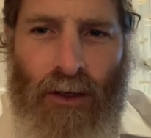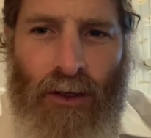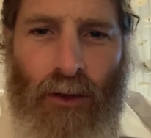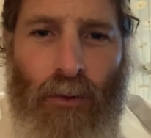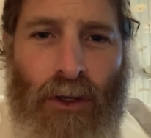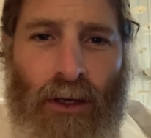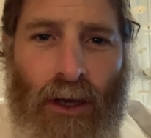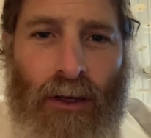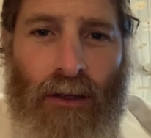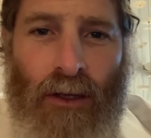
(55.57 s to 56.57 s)
Here we
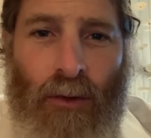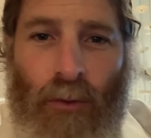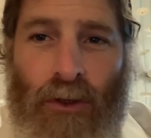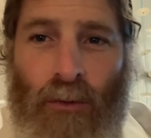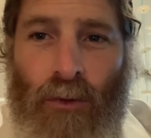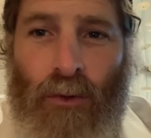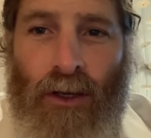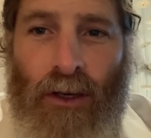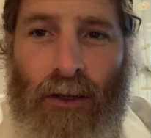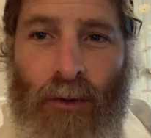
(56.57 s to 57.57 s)
gain a day. Now, what does it mean we
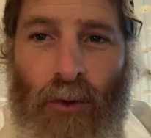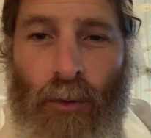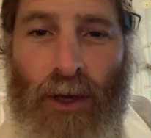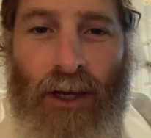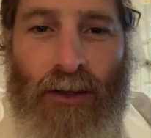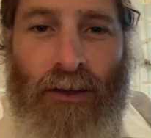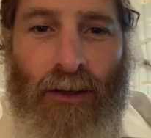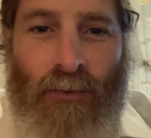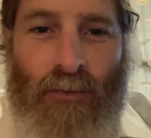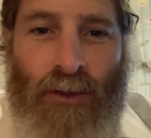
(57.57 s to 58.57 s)
gain a day? We go back a
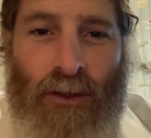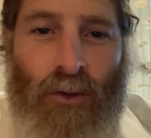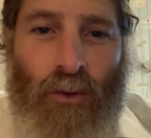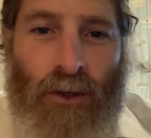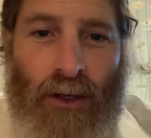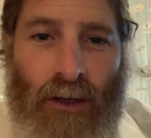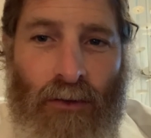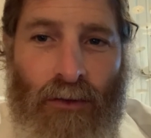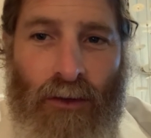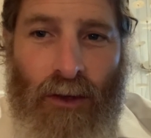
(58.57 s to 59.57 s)
day, since we're
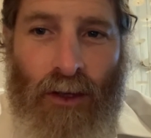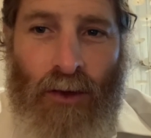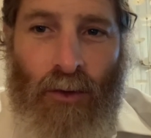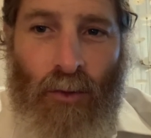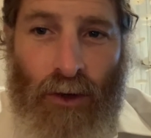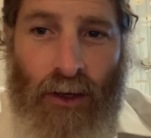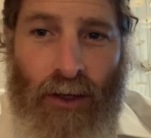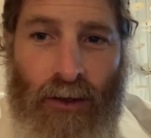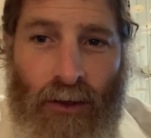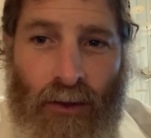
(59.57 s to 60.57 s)

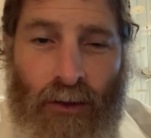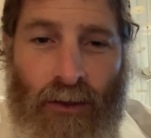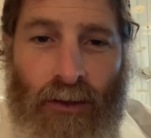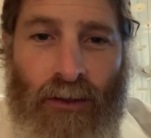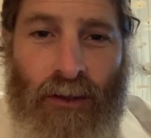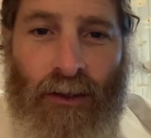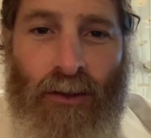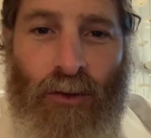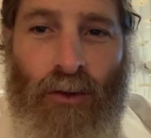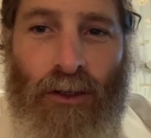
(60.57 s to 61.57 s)
ahead here in
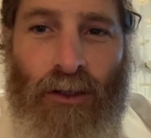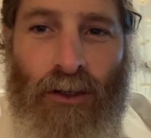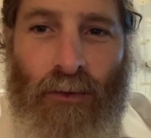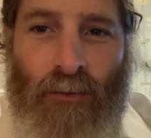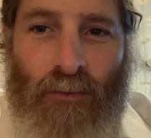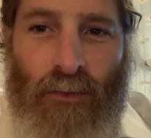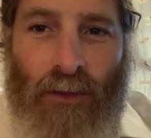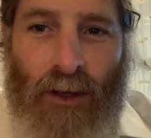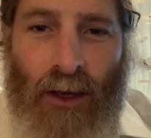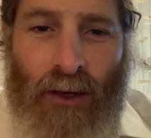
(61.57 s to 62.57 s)
Indonesia
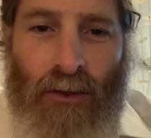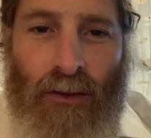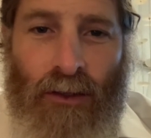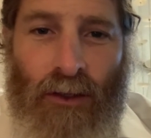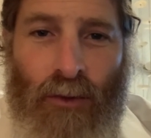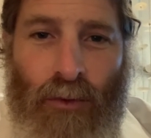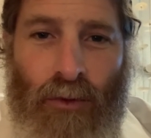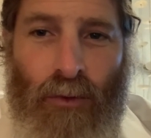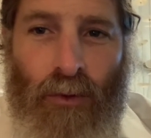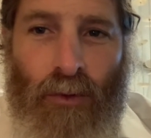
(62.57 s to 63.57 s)
and in
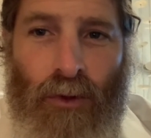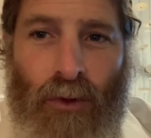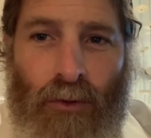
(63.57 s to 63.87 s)
Singapore. When we go